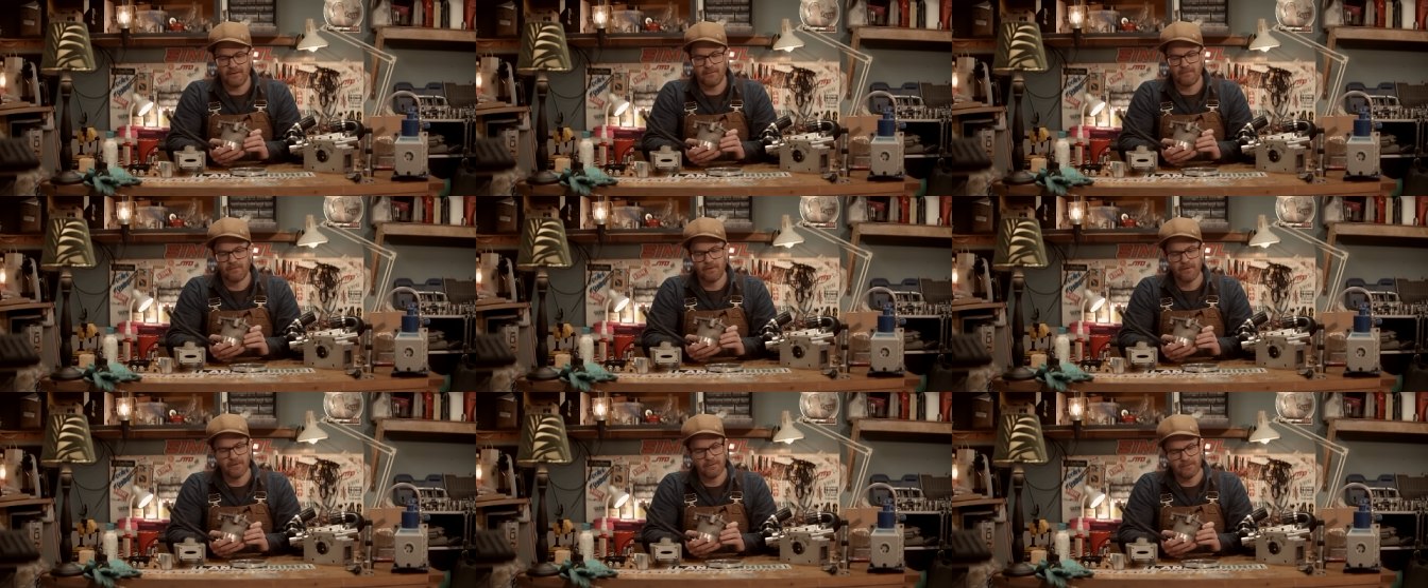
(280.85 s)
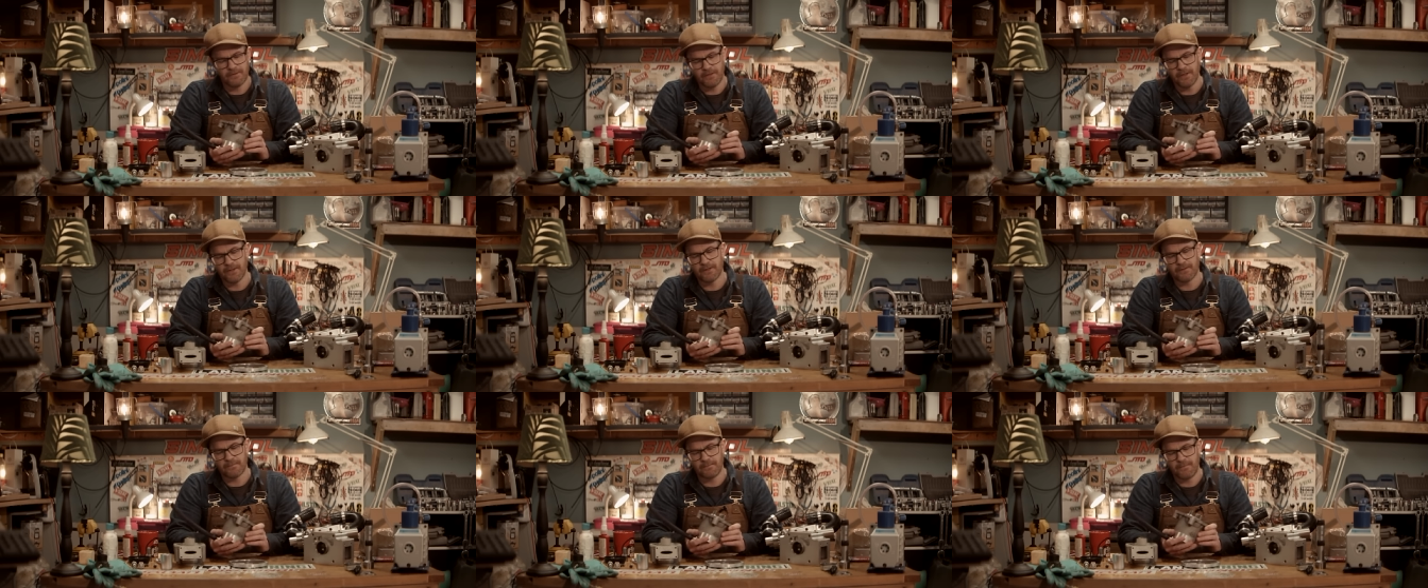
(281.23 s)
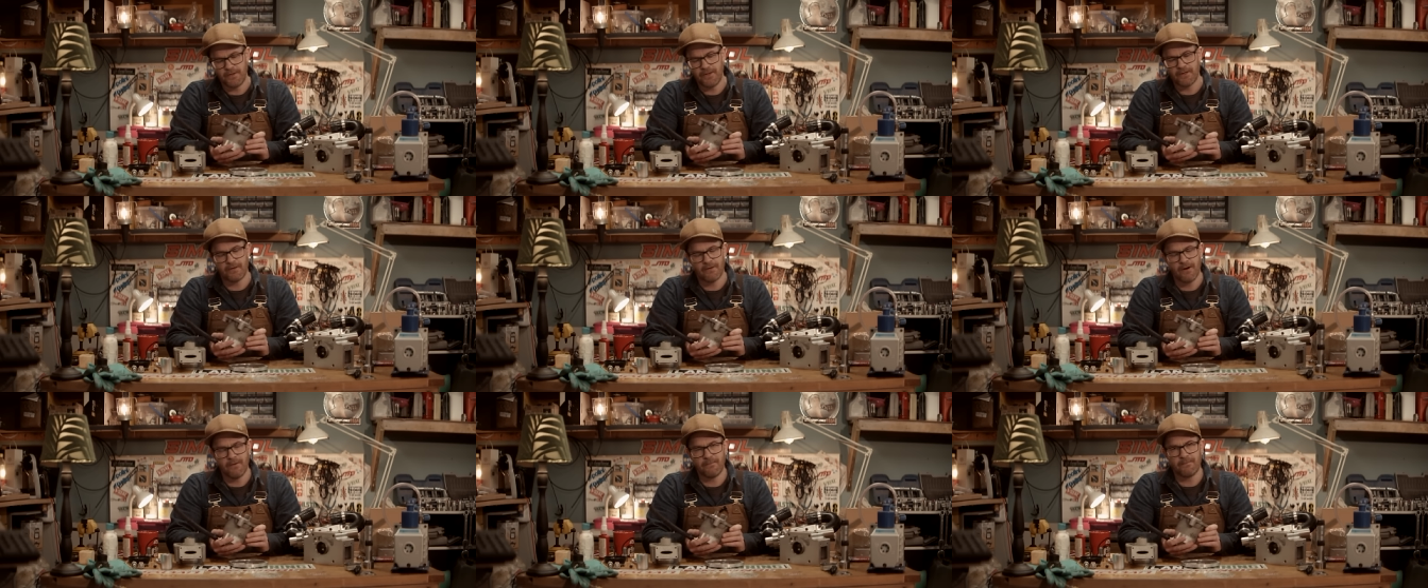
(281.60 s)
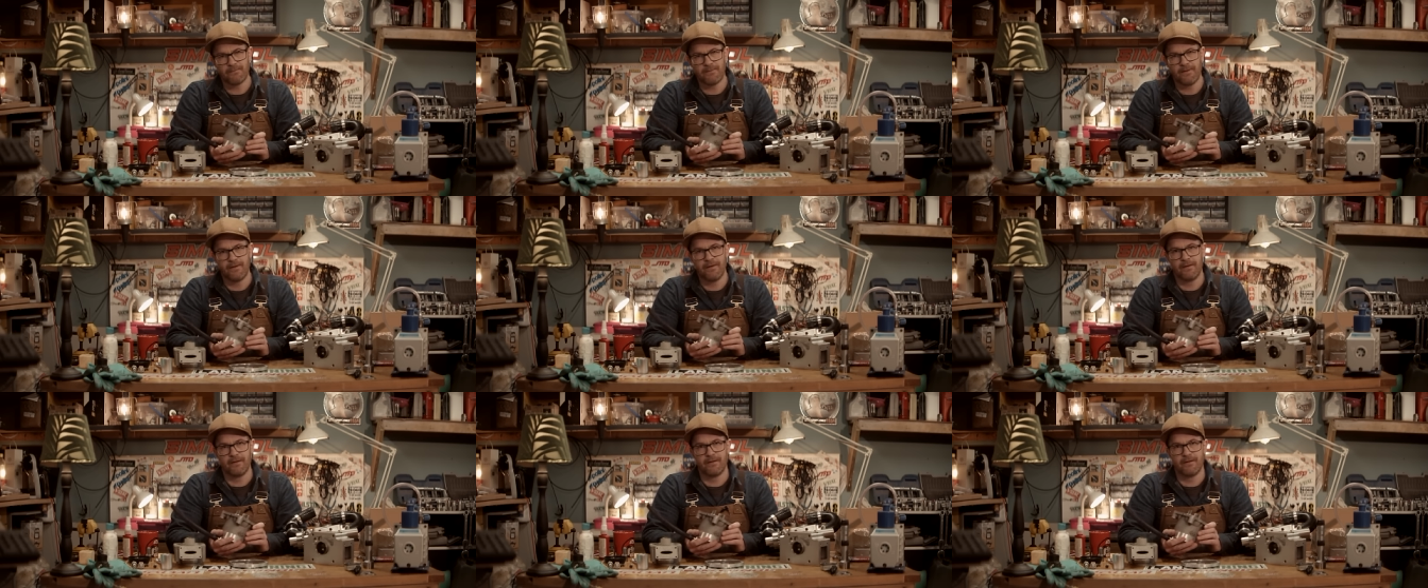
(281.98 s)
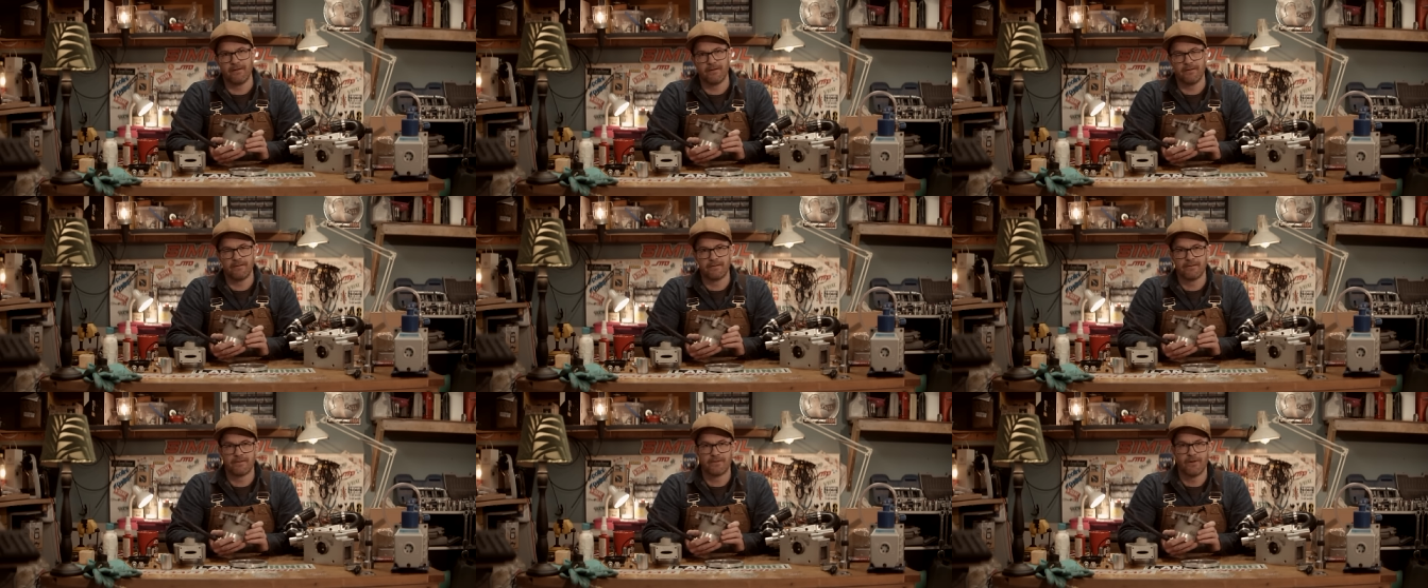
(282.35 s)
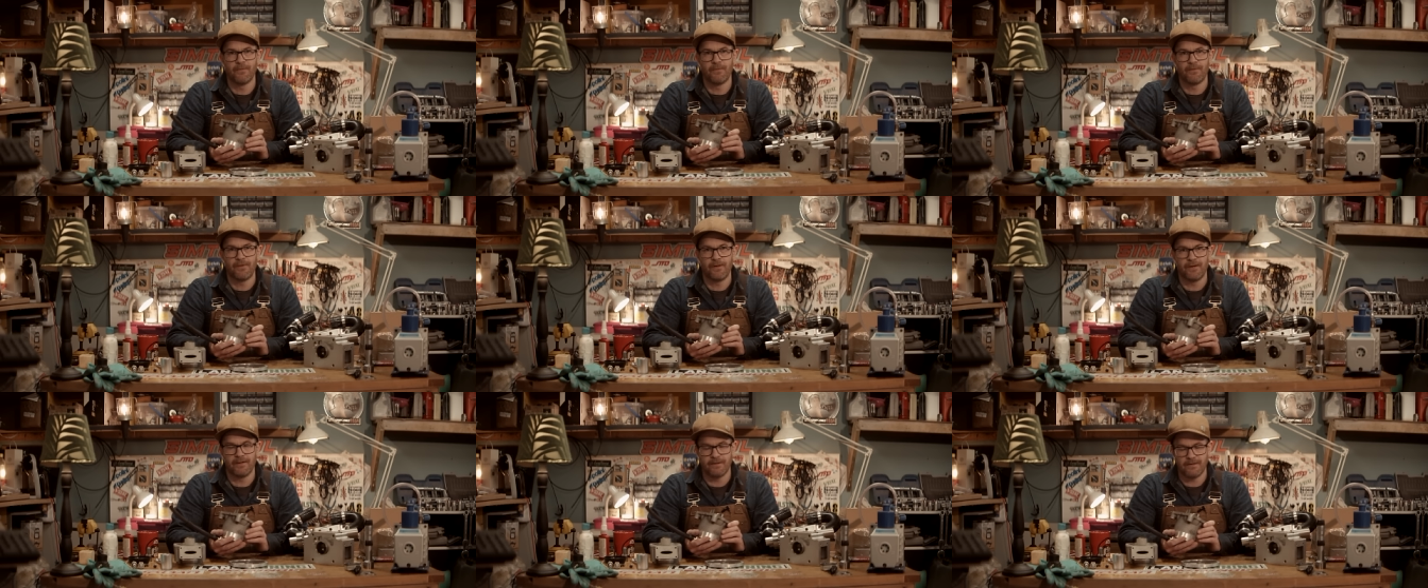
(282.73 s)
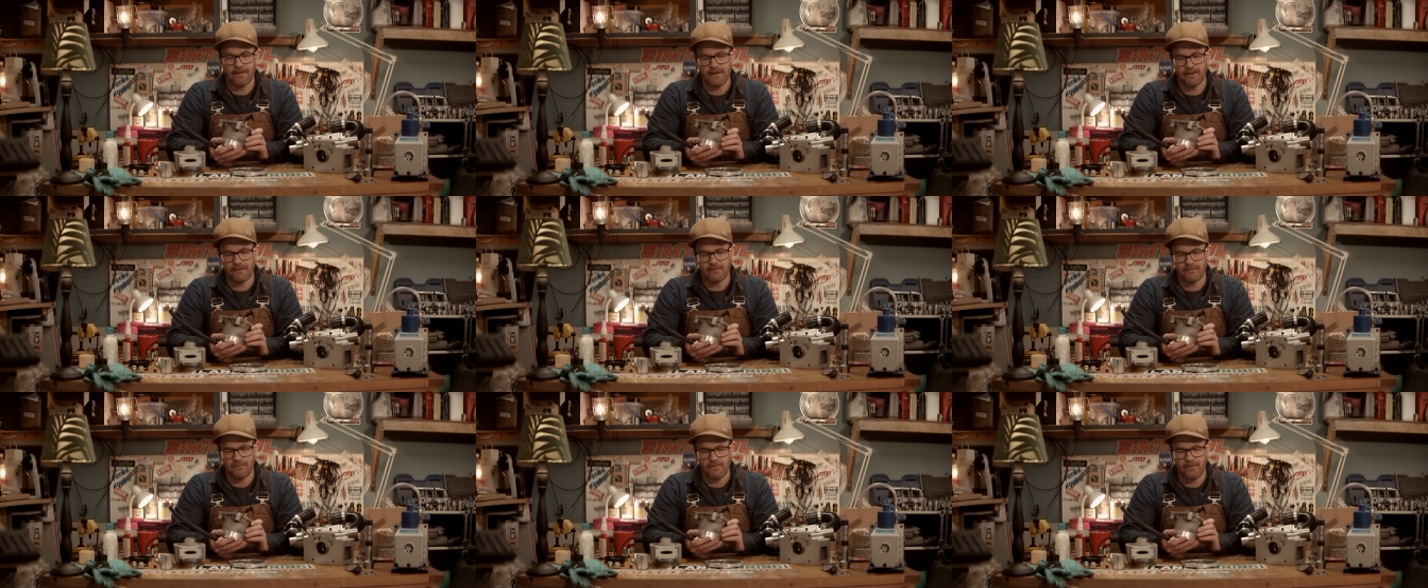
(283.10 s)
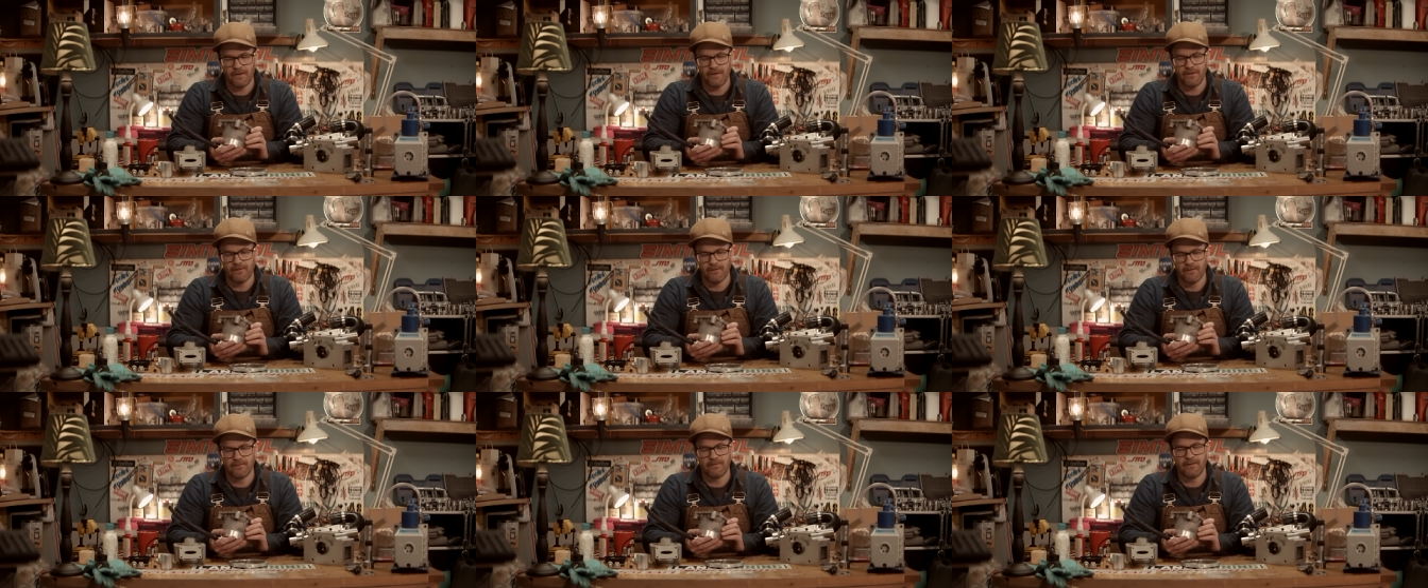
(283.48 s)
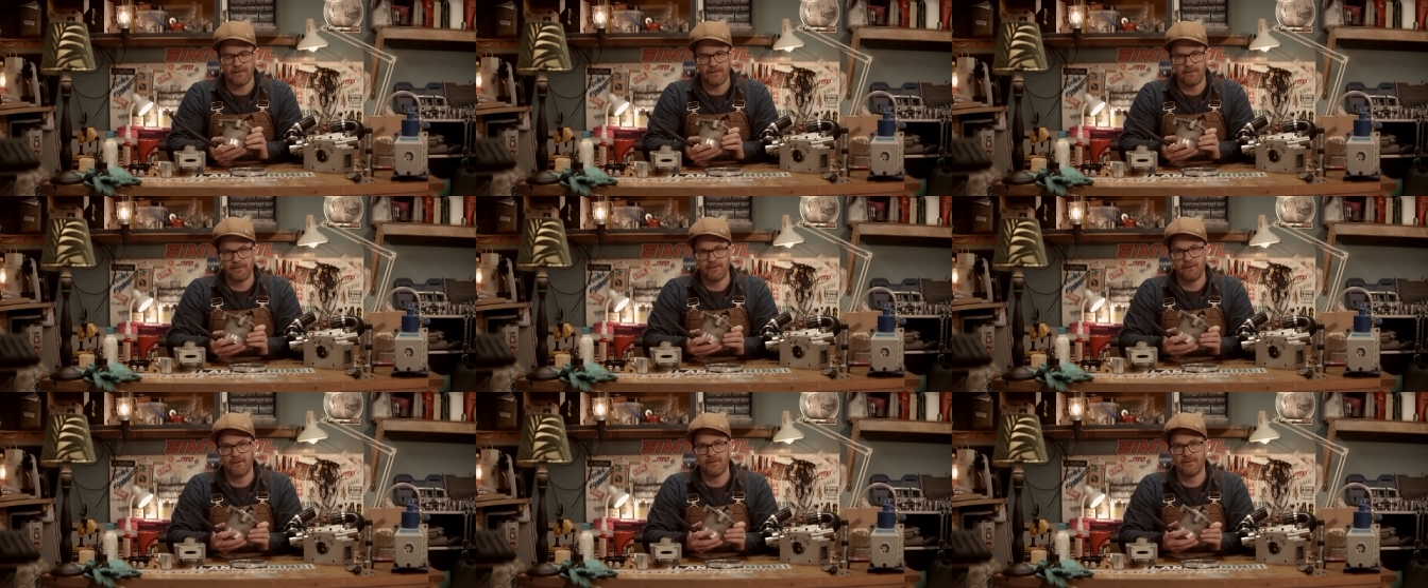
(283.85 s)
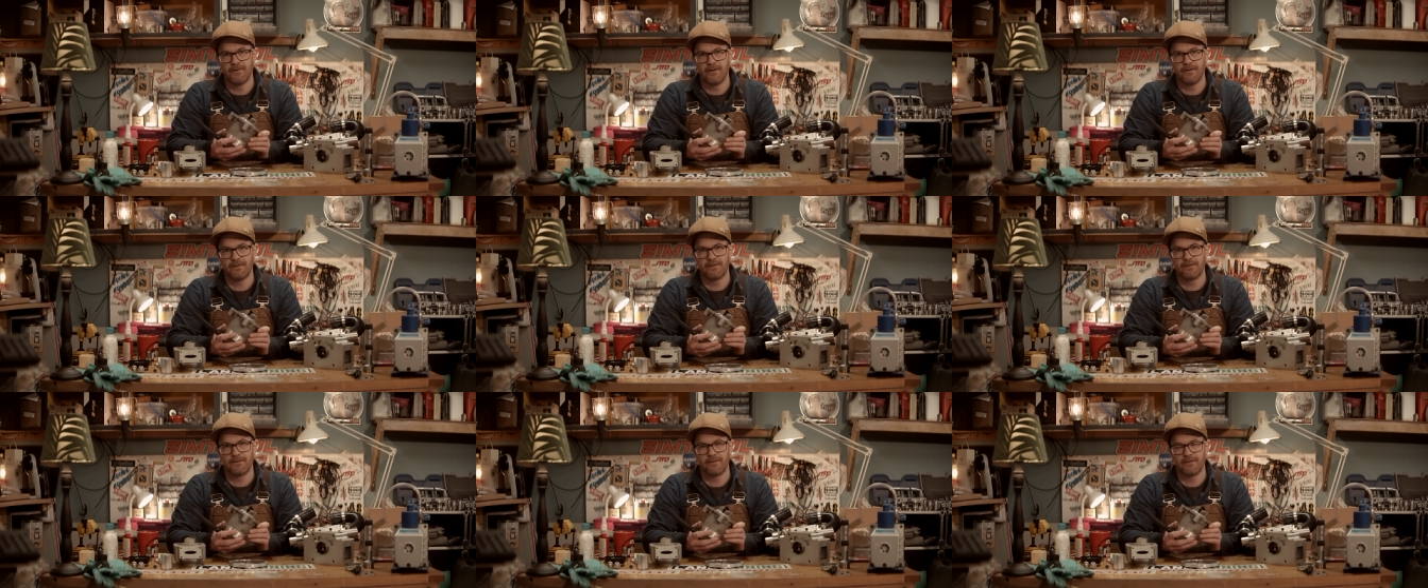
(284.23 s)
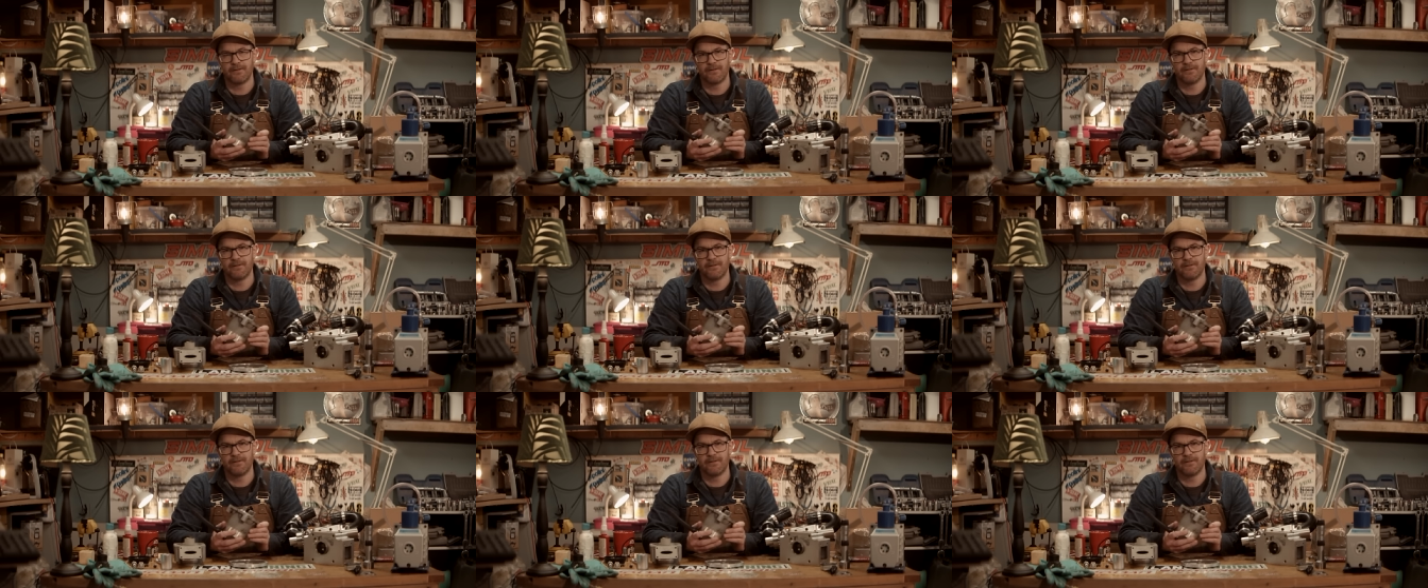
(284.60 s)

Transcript: it would just be copying something that we already know is